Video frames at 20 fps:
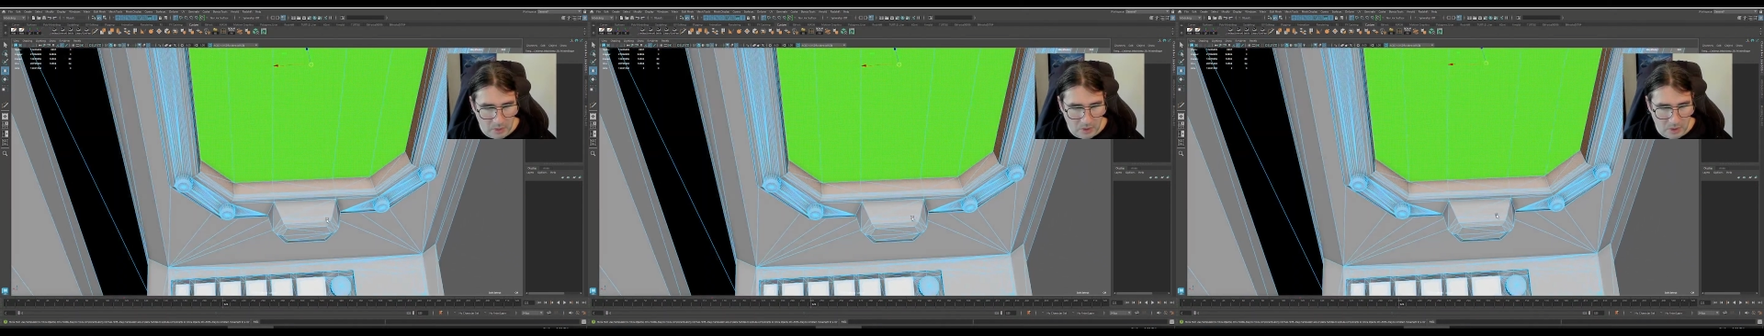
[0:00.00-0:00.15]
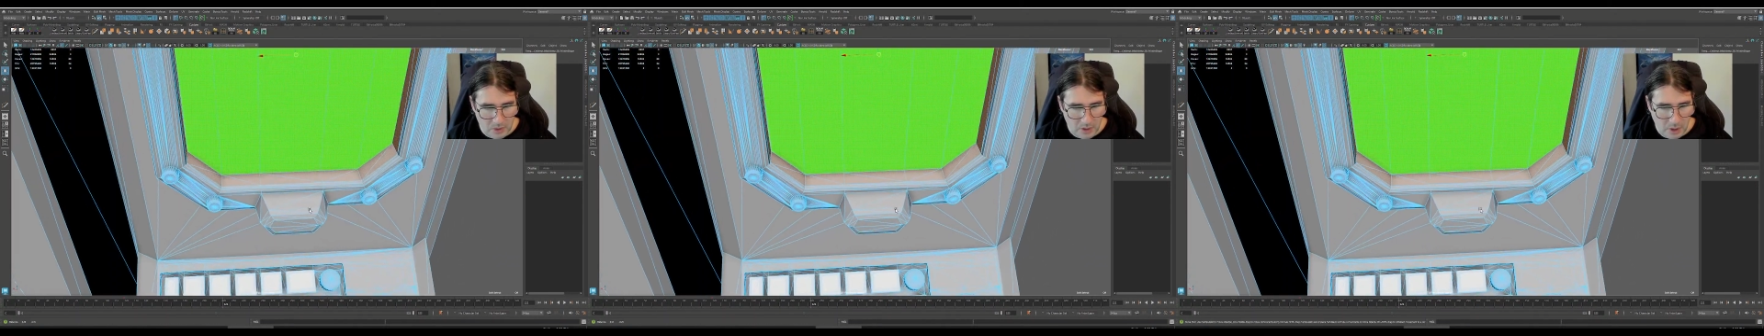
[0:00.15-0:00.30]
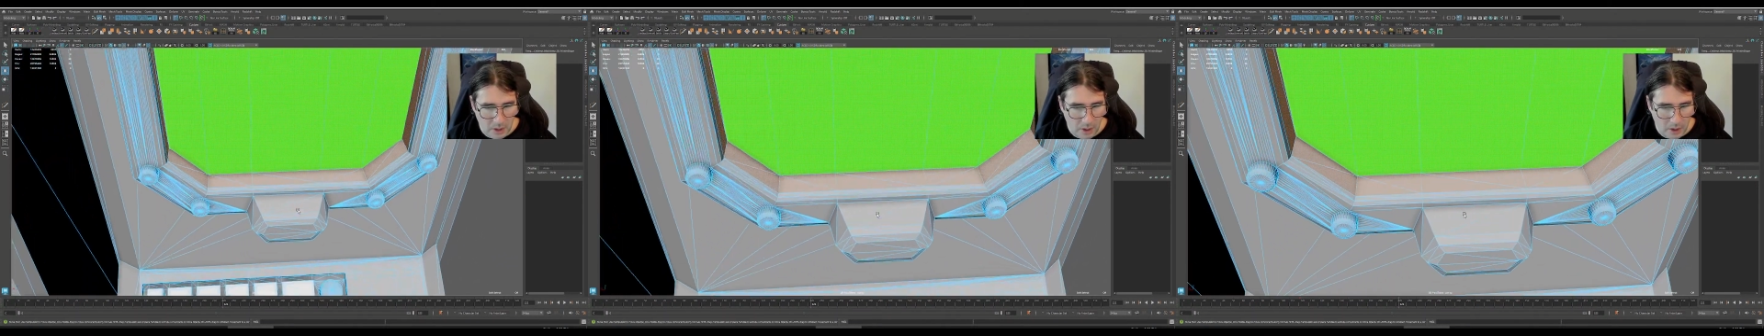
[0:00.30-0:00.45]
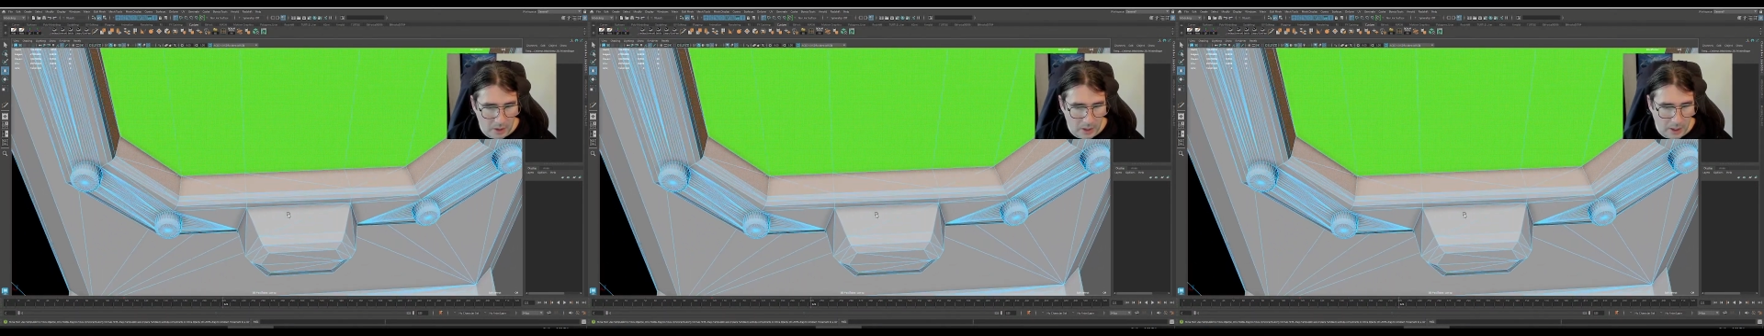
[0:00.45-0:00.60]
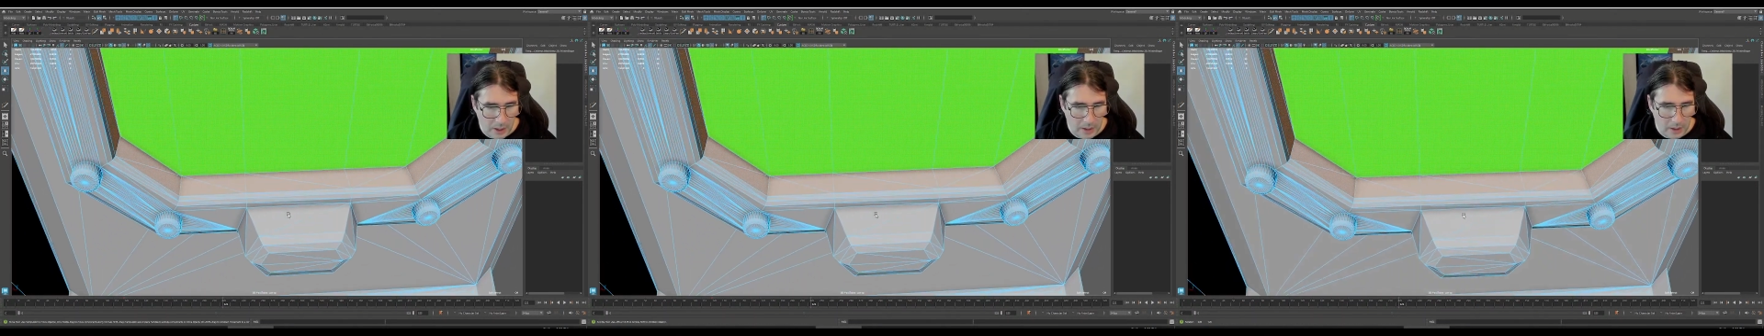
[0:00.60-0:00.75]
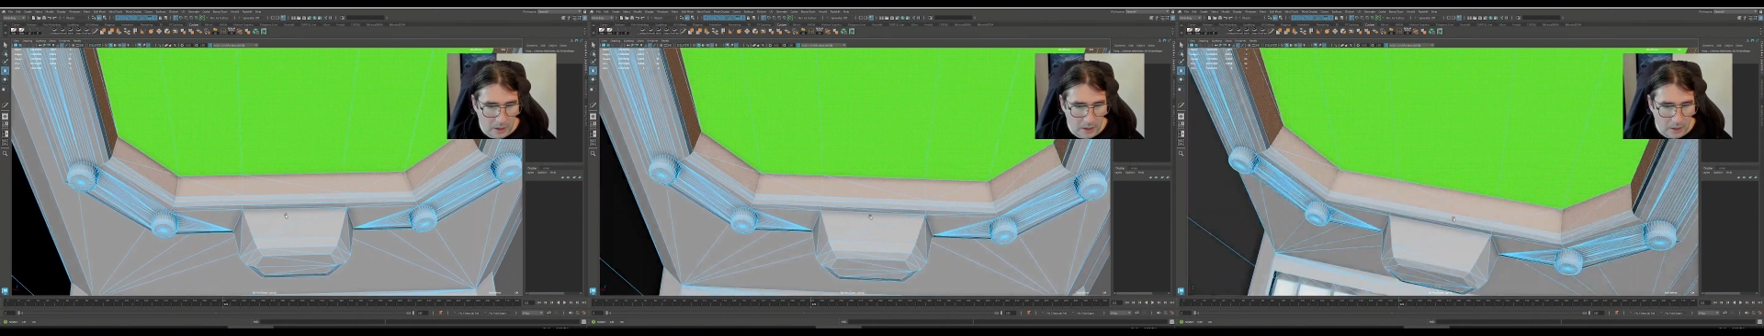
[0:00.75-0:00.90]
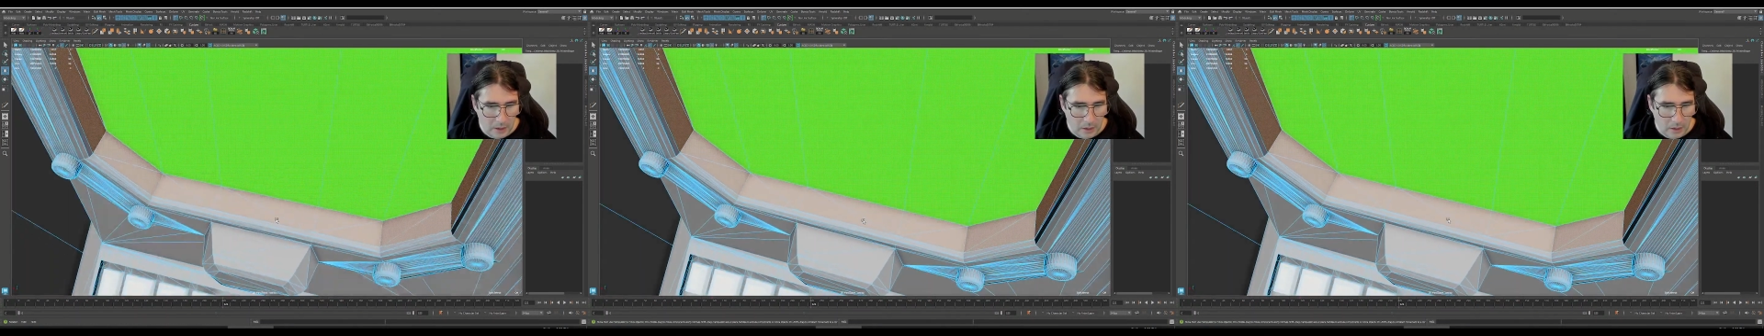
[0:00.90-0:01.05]
to say, okay,
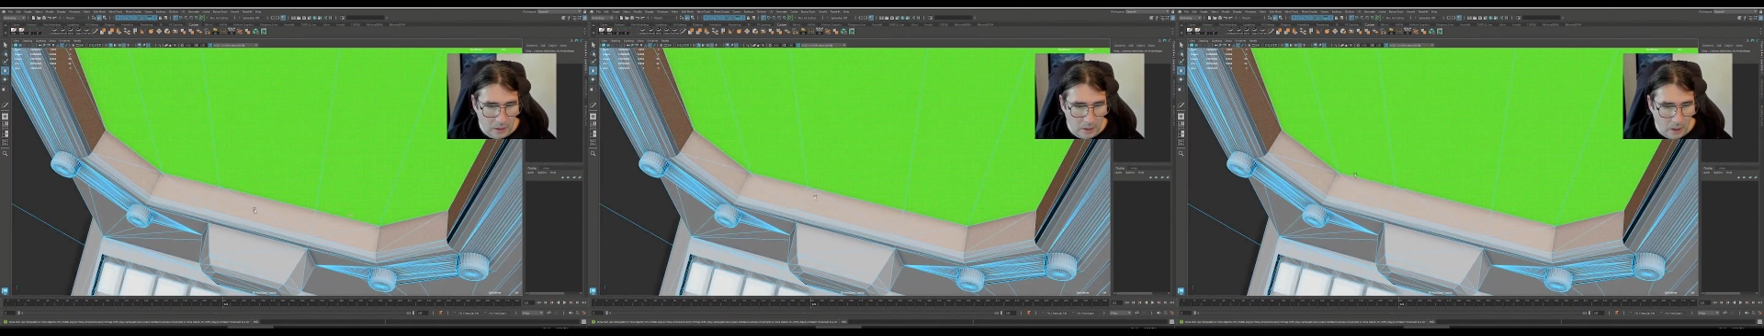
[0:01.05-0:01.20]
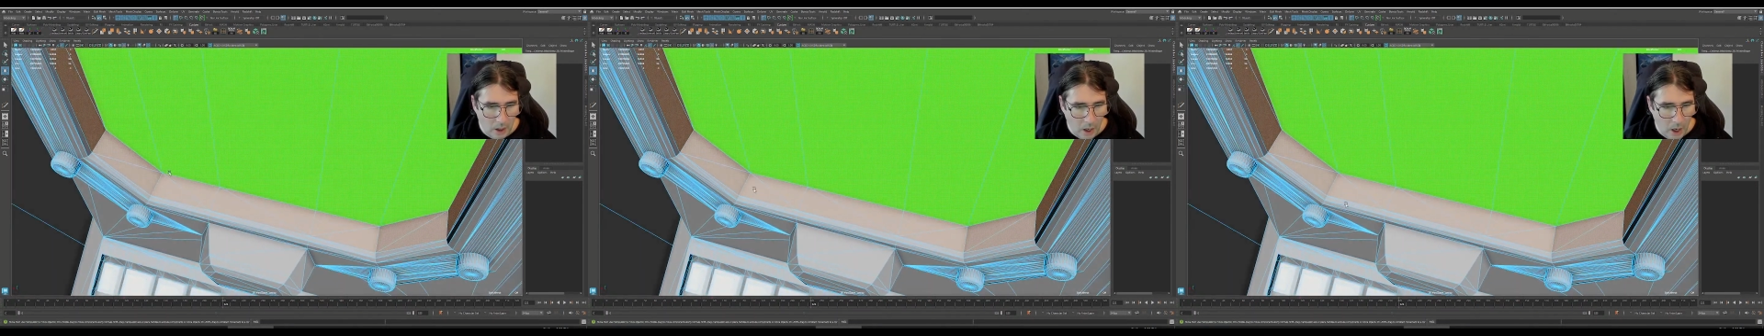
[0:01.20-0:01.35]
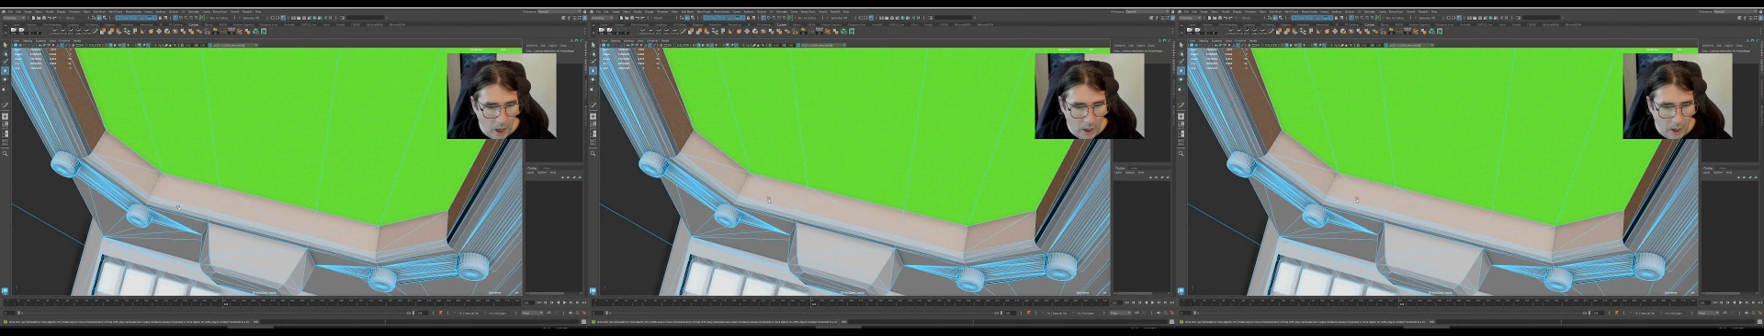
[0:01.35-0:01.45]
I